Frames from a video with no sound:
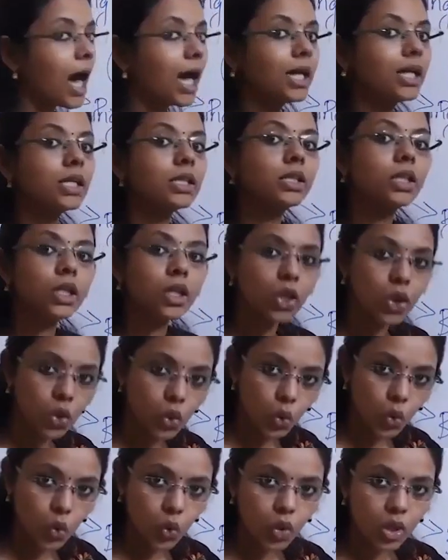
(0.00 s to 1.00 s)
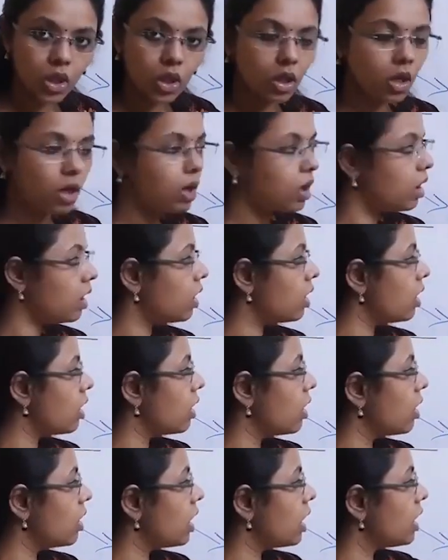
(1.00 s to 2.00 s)
another rule
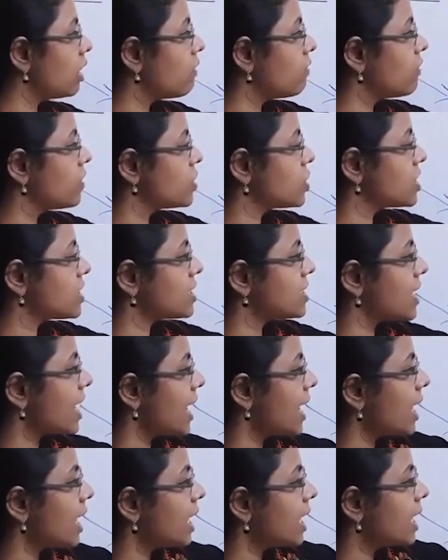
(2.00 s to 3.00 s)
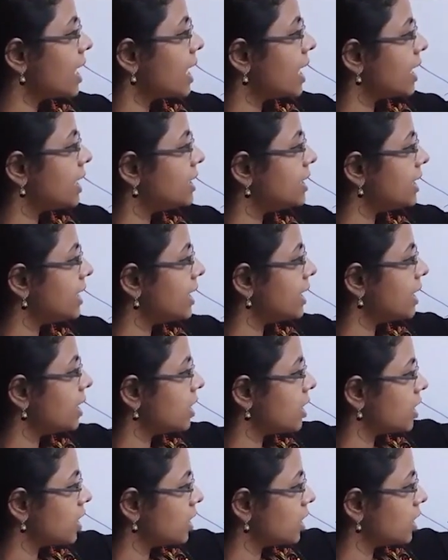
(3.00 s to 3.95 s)
which is there, the